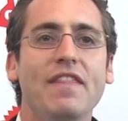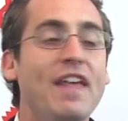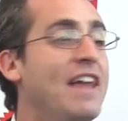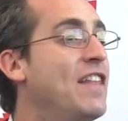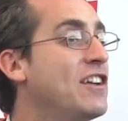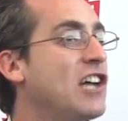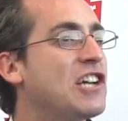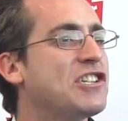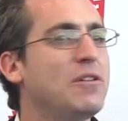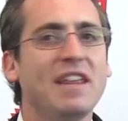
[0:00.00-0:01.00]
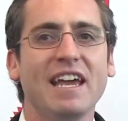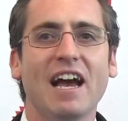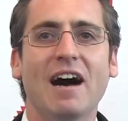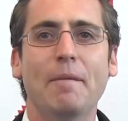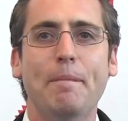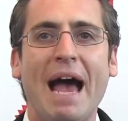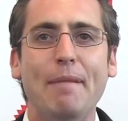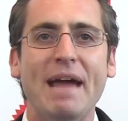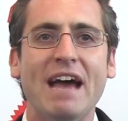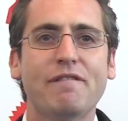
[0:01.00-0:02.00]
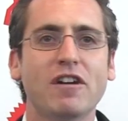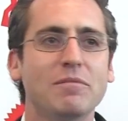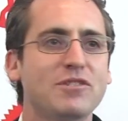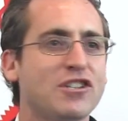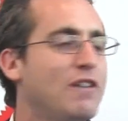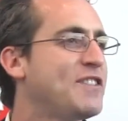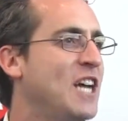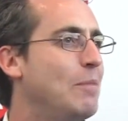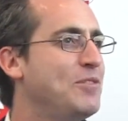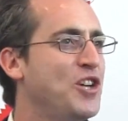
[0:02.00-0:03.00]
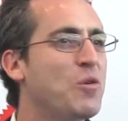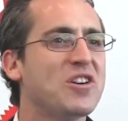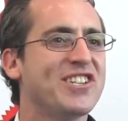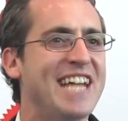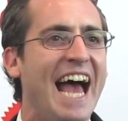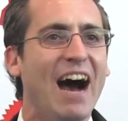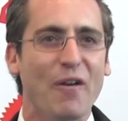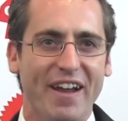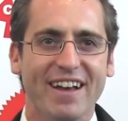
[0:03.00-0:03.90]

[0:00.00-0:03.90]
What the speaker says: Then there's also the Batman from Surf's Up, Joker's Down